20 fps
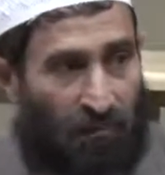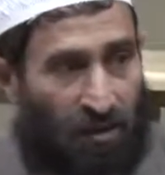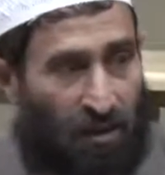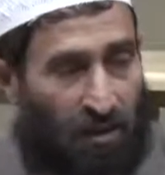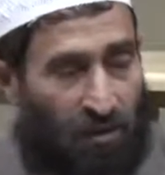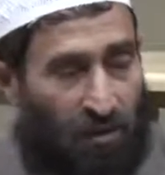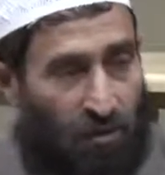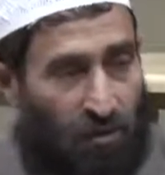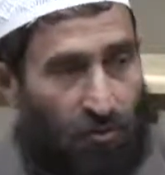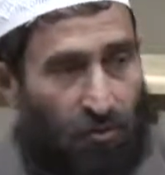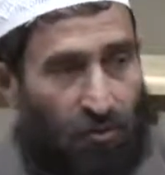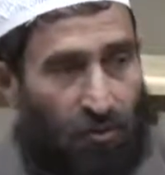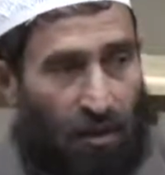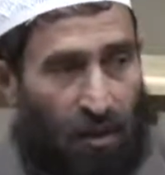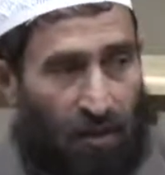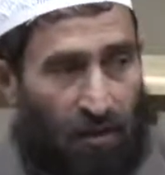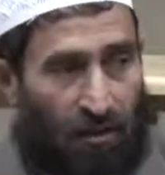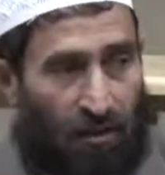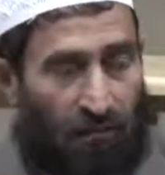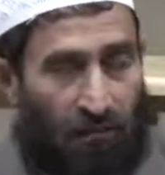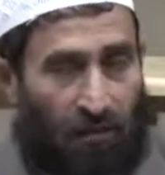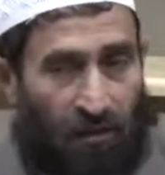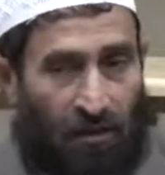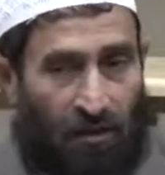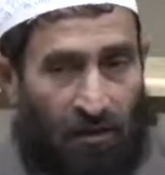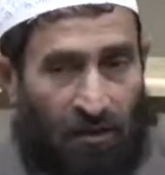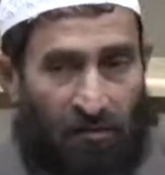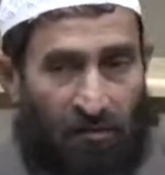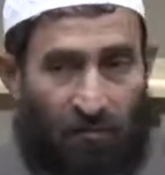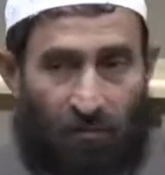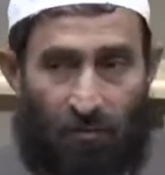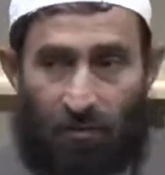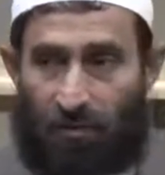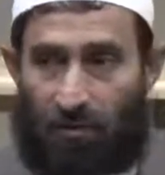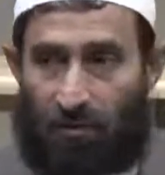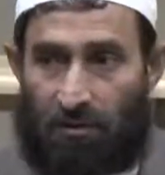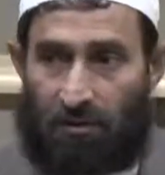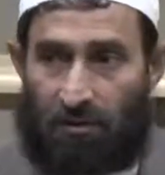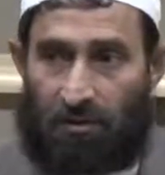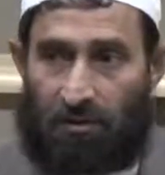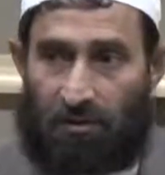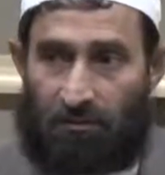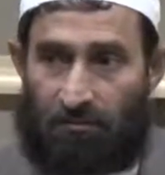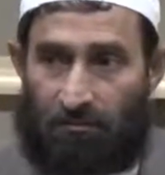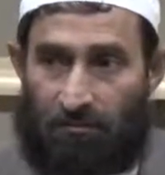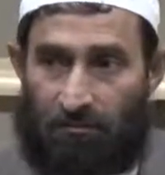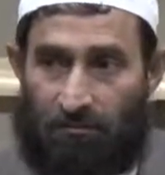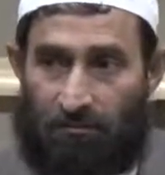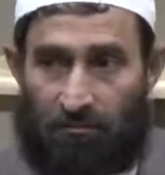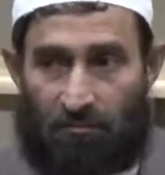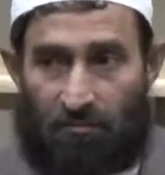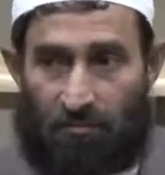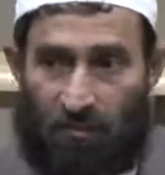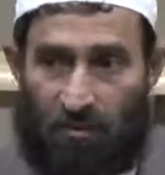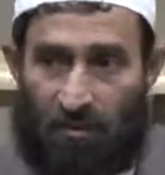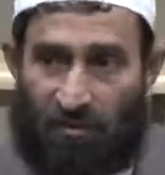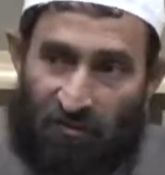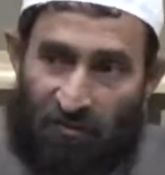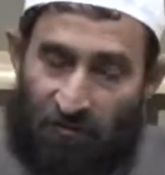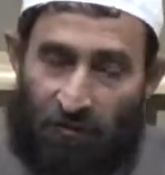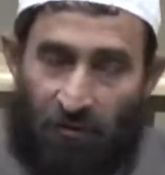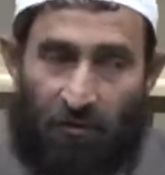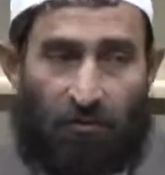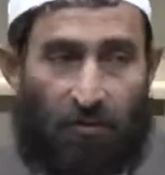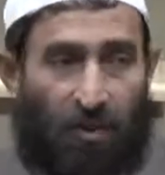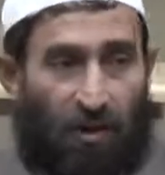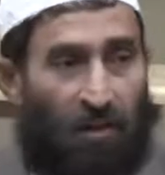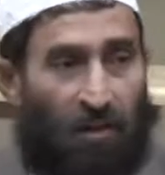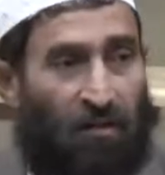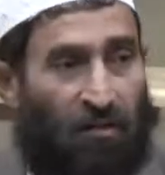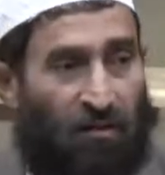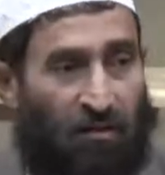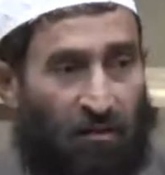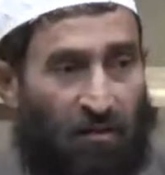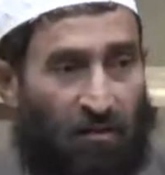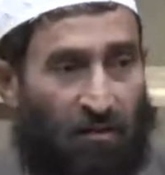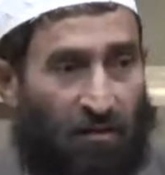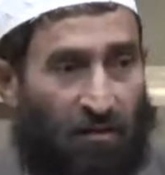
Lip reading: that you are given in this world. Just few days,